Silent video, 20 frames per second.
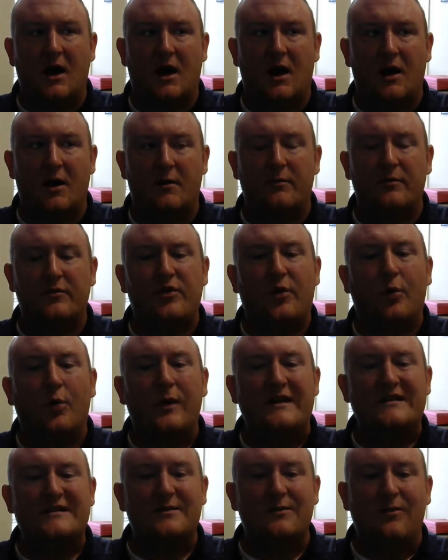The
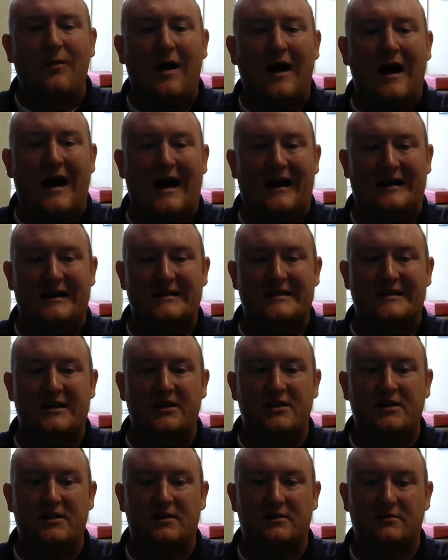reason why I
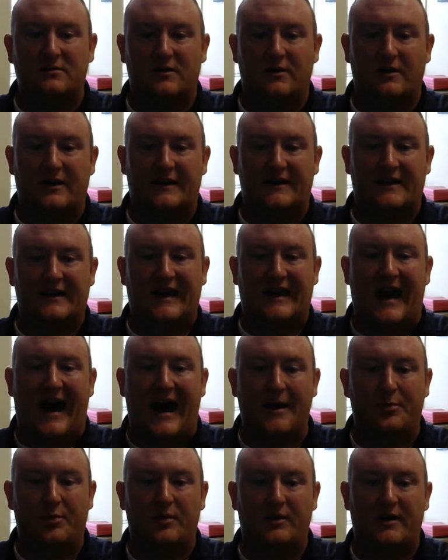continue to look at the
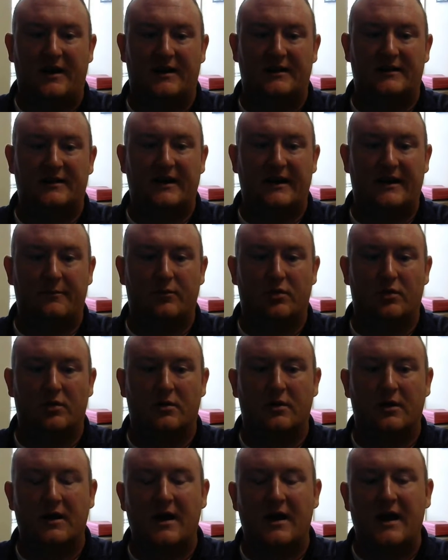Kaplan and Lee
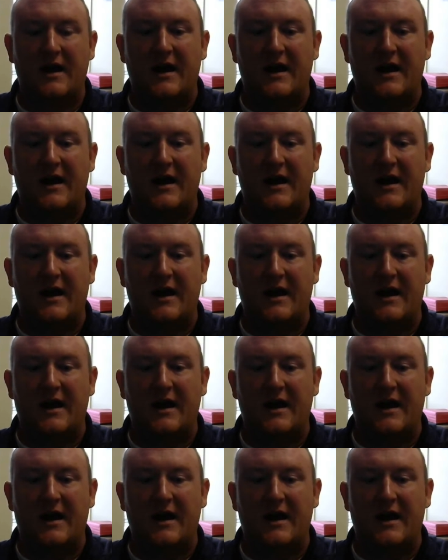book